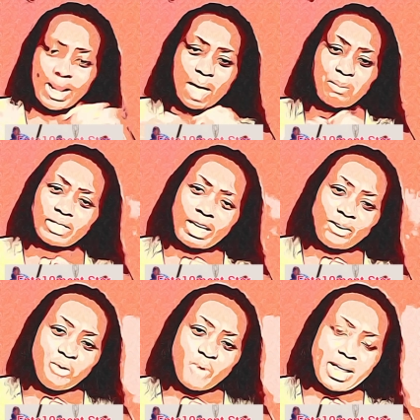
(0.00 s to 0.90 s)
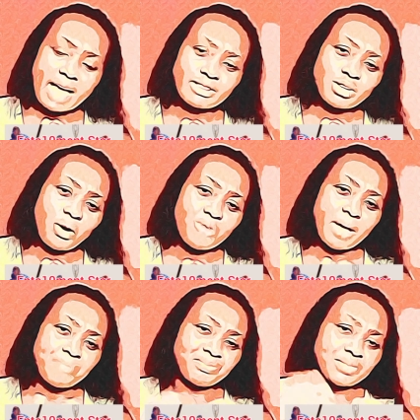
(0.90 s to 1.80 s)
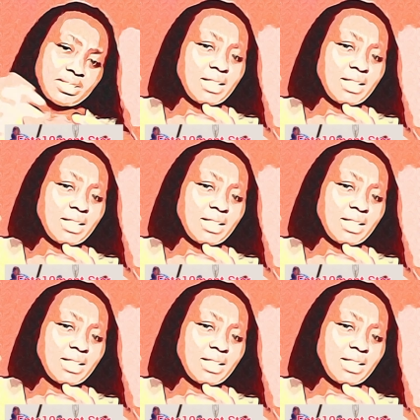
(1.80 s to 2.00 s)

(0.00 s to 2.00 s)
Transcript: when I talk of the